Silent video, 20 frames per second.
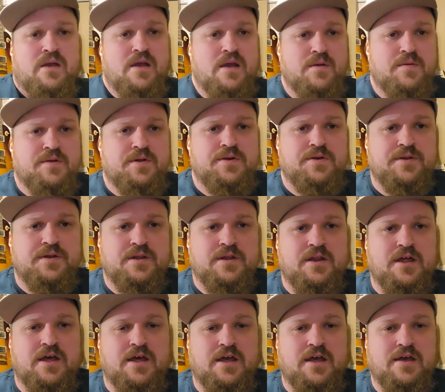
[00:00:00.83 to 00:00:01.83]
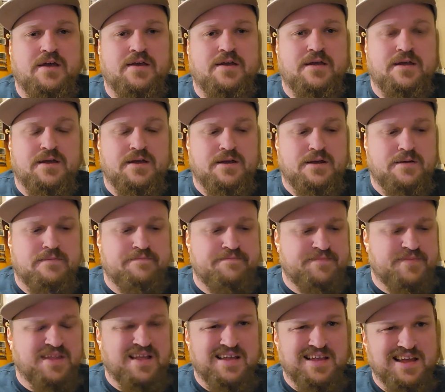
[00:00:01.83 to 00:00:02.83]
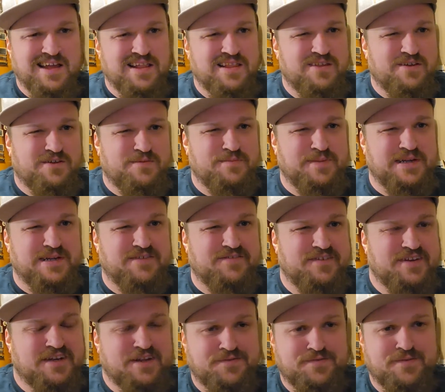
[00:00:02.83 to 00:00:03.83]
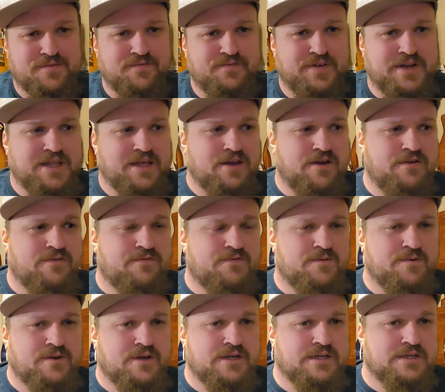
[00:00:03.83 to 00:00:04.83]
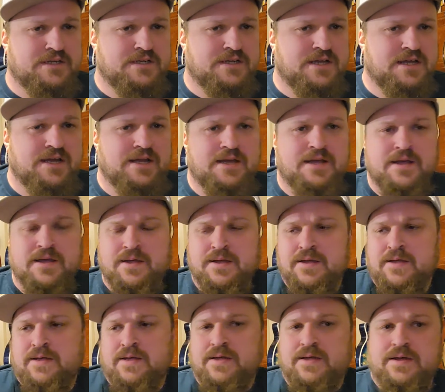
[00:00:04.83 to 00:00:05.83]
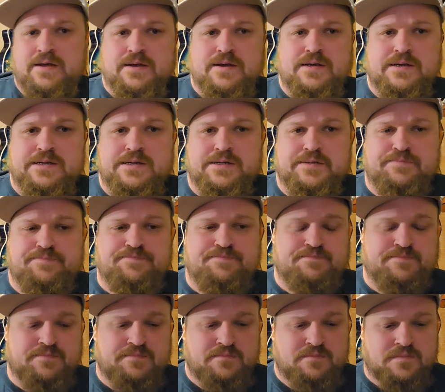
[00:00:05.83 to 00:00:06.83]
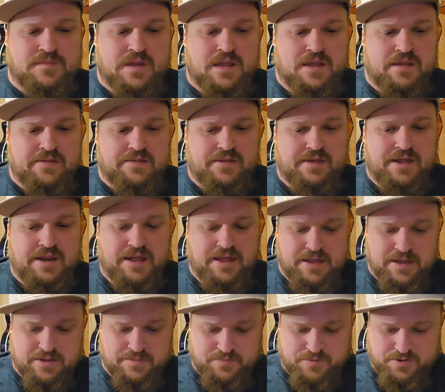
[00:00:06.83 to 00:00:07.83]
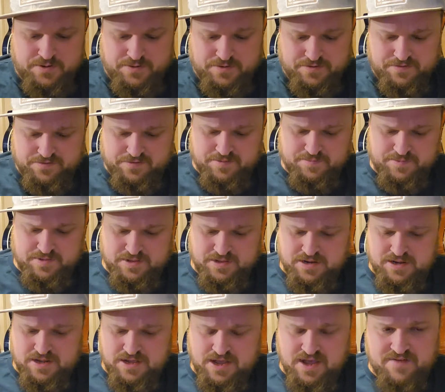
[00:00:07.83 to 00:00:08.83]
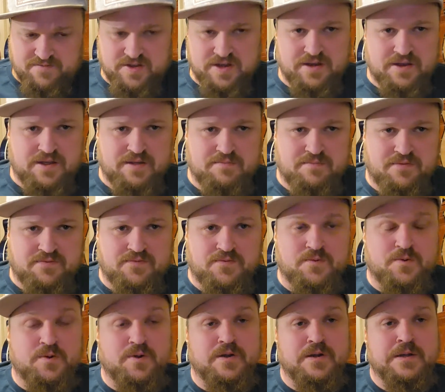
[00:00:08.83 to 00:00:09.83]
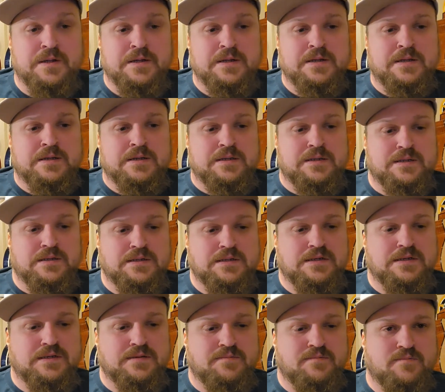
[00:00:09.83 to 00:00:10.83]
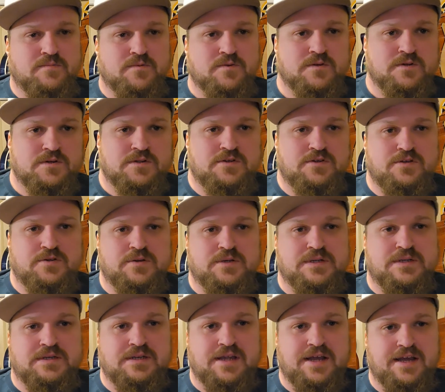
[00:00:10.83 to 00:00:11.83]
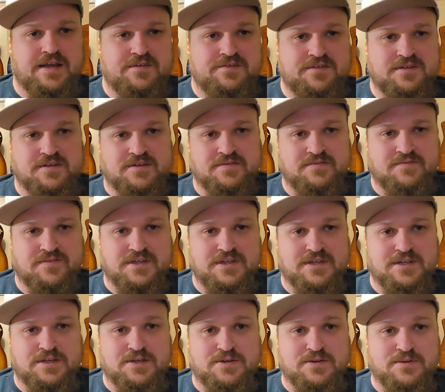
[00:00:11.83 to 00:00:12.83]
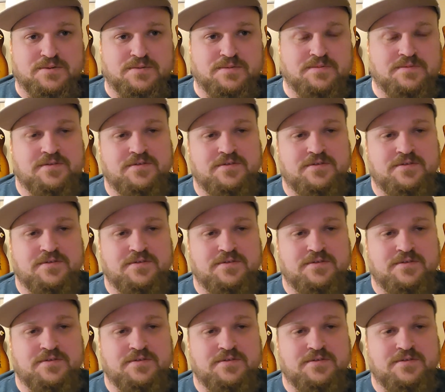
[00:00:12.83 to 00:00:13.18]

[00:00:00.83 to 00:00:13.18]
How we doing today? I got a little bit of a different video for you today. Um, Today I'm doing something that I haven't done before. We're going to do a tasting video.